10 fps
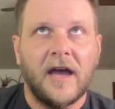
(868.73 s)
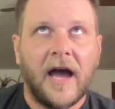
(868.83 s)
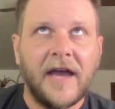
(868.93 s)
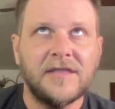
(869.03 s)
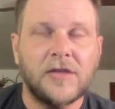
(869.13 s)

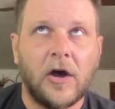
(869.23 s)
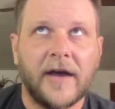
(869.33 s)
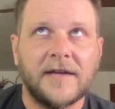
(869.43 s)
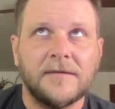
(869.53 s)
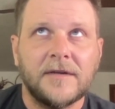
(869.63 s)
I
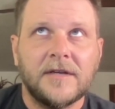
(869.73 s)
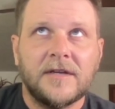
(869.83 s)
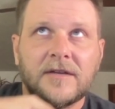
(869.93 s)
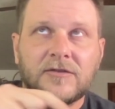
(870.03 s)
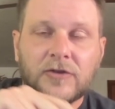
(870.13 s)
thought
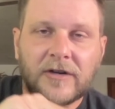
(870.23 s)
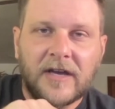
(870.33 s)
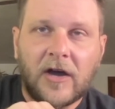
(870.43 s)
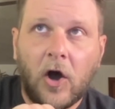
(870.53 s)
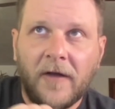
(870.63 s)

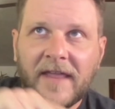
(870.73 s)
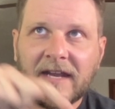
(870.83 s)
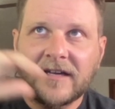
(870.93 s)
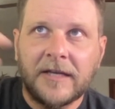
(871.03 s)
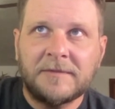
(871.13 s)
on that
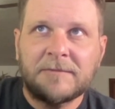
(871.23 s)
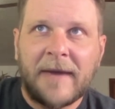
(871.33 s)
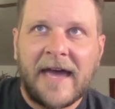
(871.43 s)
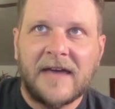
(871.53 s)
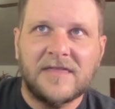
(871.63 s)
Eclipse
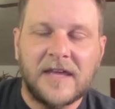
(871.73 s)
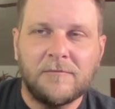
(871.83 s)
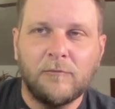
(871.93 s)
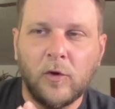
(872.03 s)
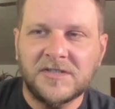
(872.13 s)
path
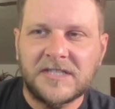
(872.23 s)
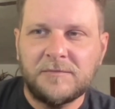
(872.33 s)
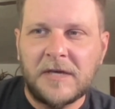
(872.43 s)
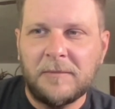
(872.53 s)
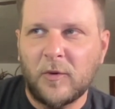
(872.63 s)
that mostly
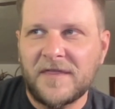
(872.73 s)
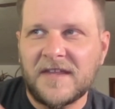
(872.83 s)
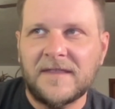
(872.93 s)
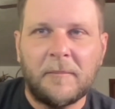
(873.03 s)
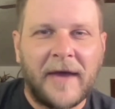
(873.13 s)
people
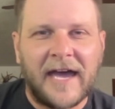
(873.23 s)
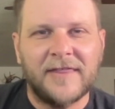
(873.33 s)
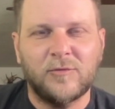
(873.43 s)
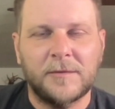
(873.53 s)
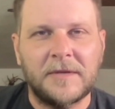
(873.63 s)
within the
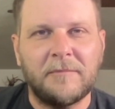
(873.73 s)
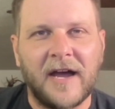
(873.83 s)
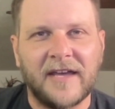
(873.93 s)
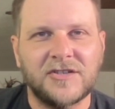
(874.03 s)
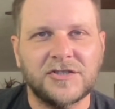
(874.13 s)
path would be
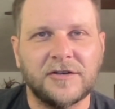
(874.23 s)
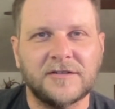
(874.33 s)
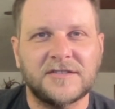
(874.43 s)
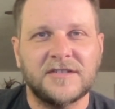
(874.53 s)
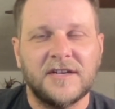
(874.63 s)
buying
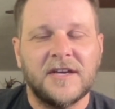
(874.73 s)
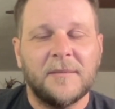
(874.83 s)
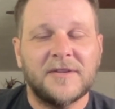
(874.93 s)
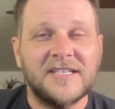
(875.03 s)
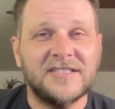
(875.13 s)
shirts.
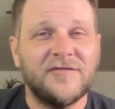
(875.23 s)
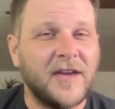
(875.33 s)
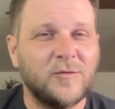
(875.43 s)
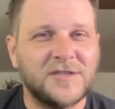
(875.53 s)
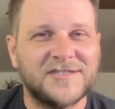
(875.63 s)
But this
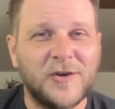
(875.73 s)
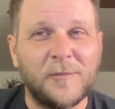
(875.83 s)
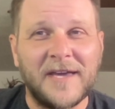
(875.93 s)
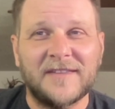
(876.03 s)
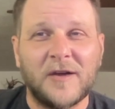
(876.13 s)
event was so
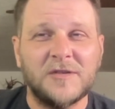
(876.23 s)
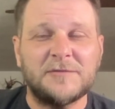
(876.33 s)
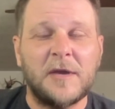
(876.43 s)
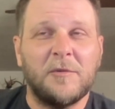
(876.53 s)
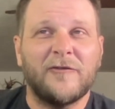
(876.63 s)
big, there was
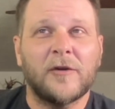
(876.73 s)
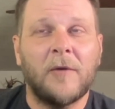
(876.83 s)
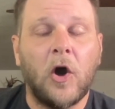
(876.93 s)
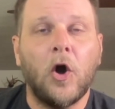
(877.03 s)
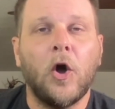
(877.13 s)
people
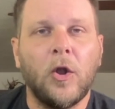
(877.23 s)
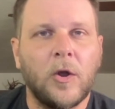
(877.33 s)
from all